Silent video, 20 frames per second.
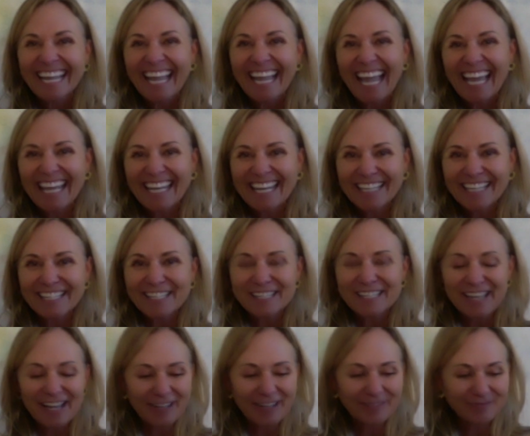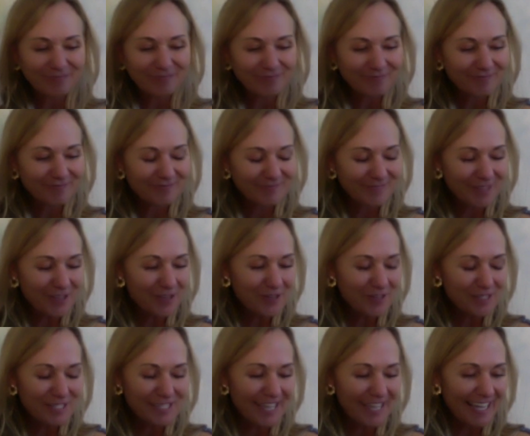And as who
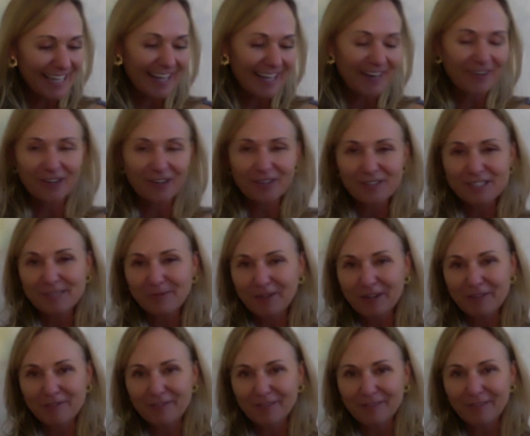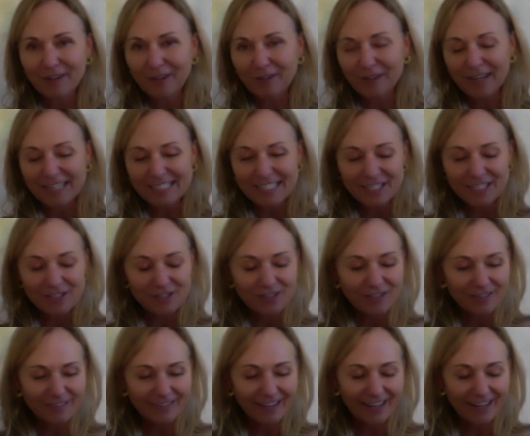said, I don't know, a great
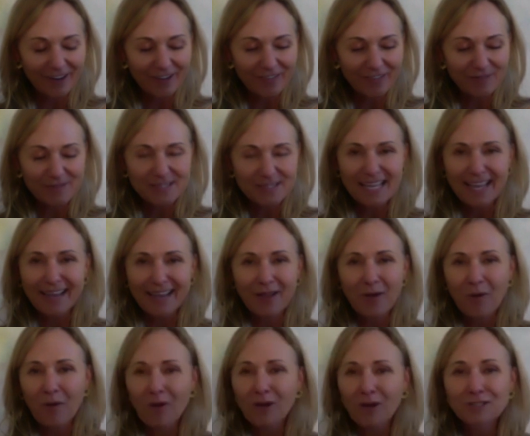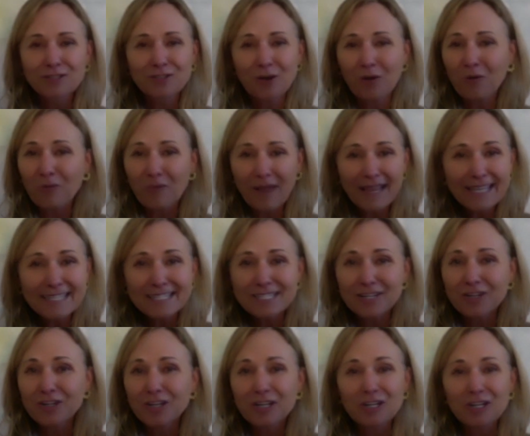teacher, I heard them say, don't waste
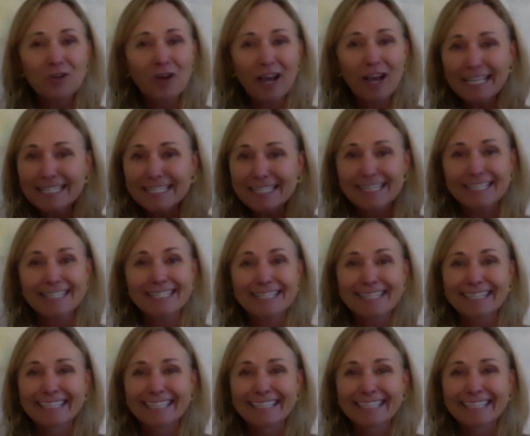a good crisis.